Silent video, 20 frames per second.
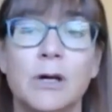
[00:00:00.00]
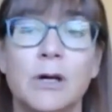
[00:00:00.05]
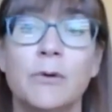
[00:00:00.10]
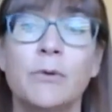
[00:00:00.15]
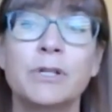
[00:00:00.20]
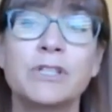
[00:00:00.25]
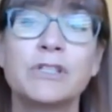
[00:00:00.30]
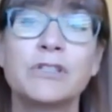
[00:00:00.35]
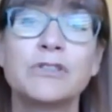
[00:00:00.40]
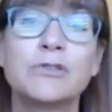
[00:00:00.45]

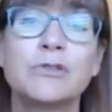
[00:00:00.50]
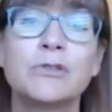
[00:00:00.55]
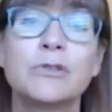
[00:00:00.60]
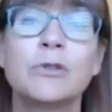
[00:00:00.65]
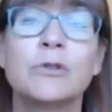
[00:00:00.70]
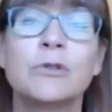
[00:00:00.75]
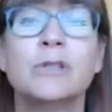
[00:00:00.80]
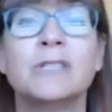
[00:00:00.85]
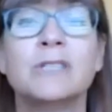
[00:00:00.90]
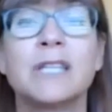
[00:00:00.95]
What's
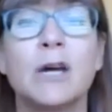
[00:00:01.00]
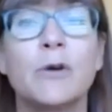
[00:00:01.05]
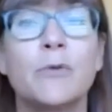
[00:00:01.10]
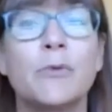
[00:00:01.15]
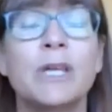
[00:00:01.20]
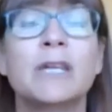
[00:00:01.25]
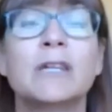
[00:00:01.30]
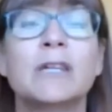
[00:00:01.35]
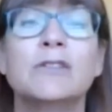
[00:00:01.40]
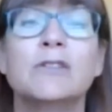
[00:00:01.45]
true is that
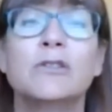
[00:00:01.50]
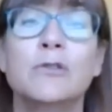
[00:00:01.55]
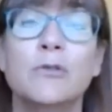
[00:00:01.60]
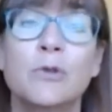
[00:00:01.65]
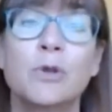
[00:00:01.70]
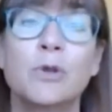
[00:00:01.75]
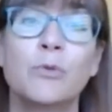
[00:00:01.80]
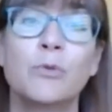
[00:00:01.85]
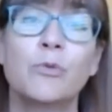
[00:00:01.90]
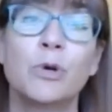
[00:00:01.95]
we can do
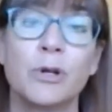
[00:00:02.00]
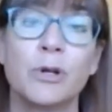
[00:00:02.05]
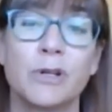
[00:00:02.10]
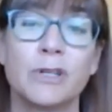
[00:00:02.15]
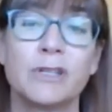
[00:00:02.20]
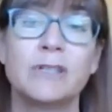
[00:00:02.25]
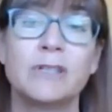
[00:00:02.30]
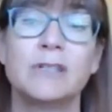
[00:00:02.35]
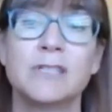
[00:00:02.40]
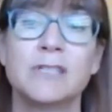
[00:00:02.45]
the
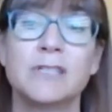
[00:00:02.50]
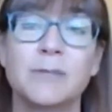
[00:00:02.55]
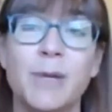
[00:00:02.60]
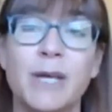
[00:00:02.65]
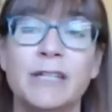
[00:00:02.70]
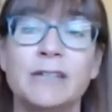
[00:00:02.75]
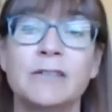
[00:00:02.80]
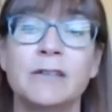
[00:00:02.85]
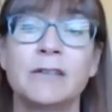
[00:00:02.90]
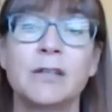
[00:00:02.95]
work to
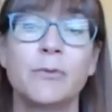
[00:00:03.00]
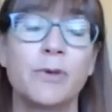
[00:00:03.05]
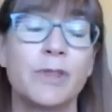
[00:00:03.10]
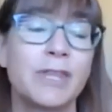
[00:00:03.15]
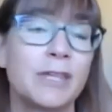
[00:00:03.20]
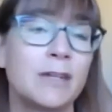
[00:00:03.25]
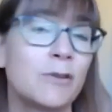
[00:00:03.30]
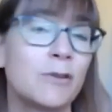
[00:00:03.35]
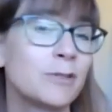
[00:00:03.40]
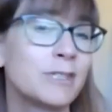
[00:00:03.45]
dismantle it
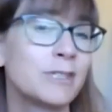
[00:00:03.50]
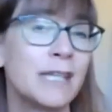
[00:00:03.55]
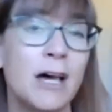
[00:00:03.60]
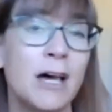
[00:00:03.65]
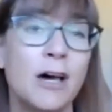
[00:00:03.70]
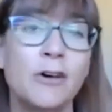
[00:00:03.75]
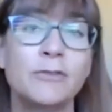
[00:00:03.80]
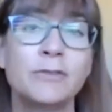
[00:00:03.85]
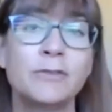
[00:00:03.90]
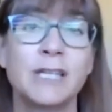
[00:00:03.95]
within
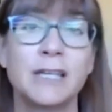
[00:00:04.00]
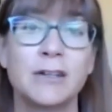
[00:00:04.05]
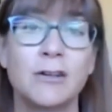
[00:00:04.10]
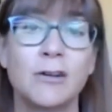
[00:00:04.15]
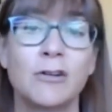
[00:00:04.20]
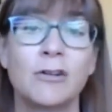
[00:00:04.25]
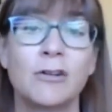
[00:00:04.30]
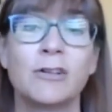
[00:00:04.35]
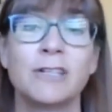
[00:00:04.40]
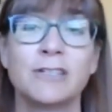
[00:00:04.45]
ourselves and
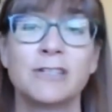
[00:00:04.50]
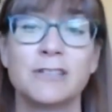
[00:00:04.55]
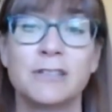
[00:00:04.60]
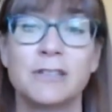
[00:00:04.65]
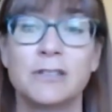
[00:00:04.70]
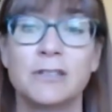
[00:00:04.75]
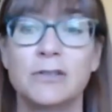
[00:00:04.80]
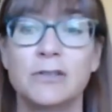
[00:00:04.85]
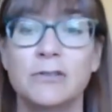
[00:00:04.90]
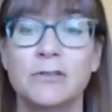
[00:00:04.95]
our
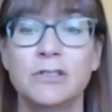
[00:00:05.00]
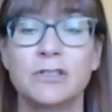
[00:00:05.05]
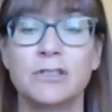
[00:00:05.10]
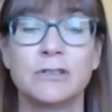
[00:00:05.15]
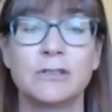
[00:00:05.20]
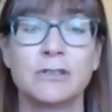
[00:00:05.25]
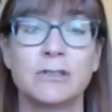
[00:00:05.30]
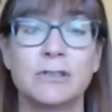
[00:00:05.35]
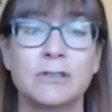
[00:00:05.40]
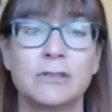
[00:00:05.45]

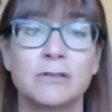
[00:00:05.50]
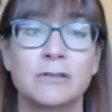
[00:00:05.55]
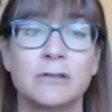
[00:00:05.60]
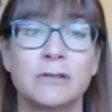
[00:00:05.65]
institutions.